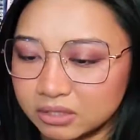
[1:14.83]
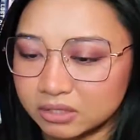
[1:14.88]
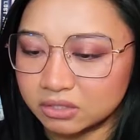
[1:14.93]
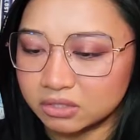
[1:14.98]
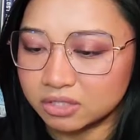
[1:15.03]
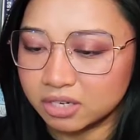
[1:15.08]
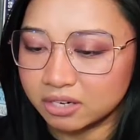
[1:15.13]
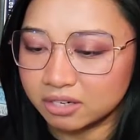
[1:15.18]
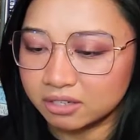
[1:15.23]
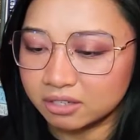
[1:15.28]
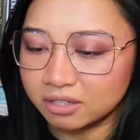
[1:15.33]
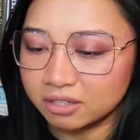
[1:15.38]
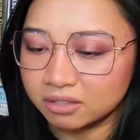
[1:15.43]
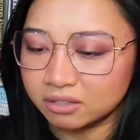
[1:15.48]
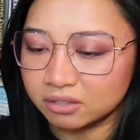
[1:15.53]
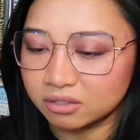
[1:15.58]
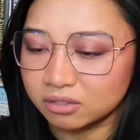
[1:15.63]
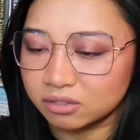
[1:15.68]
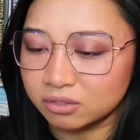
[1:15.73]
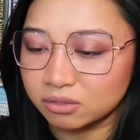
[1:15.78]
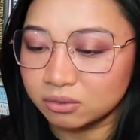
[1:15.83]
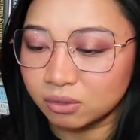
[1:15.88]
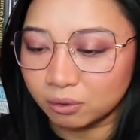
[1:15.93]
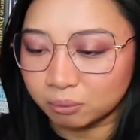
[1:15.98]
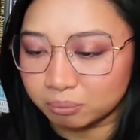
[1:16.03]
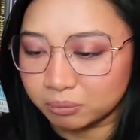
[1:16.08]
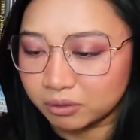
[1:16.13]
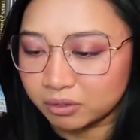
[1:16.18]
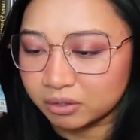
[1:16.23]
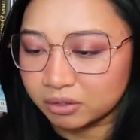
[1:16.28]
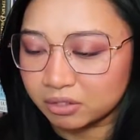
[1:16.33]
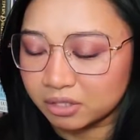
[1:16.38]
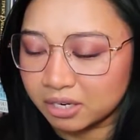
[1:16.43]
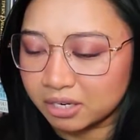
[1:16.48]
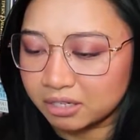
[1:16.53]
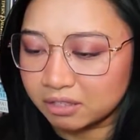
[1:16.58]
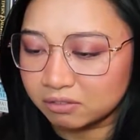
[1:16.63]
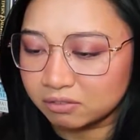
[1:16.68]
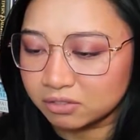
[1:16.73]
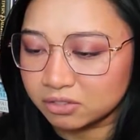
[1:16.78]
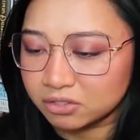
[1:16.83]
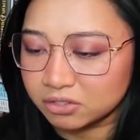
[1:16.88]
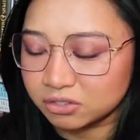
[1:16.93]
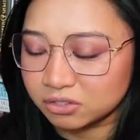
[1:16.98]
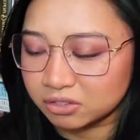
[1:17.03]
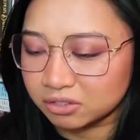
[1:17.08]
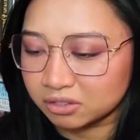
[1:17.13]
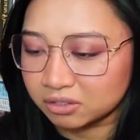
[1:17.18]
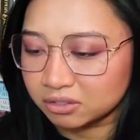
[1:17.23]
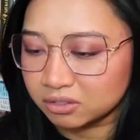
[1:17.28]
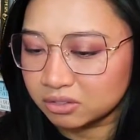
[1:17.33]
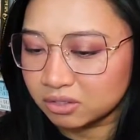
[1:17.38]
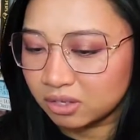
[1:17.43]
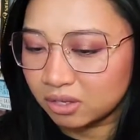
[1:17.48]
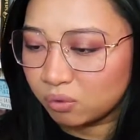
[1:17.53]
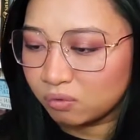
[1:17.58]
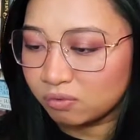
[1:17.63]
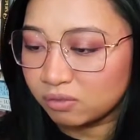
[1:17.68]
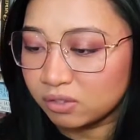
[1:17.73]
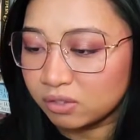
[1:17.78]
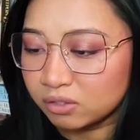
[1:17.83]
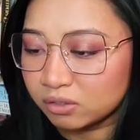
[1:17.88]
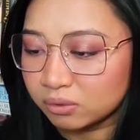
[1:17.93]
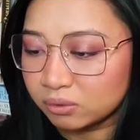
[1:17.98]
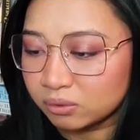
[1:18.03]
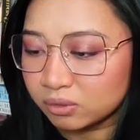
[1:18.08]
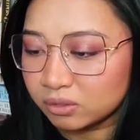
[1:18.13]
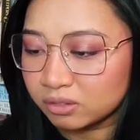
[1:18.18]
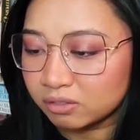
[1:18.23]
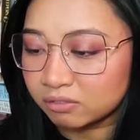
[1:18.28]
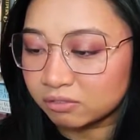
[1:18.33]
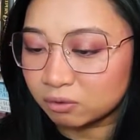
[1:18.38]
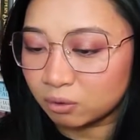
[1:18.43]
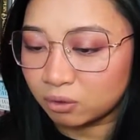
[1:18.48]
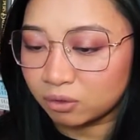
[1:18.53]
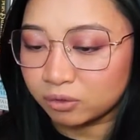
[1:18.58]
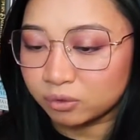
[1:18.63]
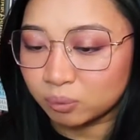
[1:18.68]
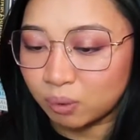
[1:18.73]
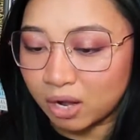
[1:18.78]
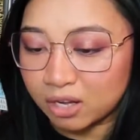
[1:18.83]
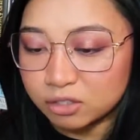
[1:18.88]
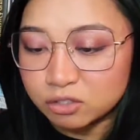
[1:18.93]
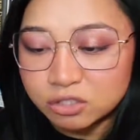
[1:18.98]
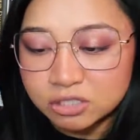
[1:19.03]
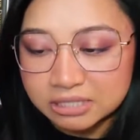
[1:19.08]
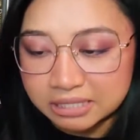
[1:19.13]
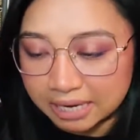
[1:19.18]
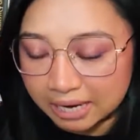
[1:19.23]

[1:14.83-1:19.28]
To decorate your new notebook or any of your journals, we've included a foiled washi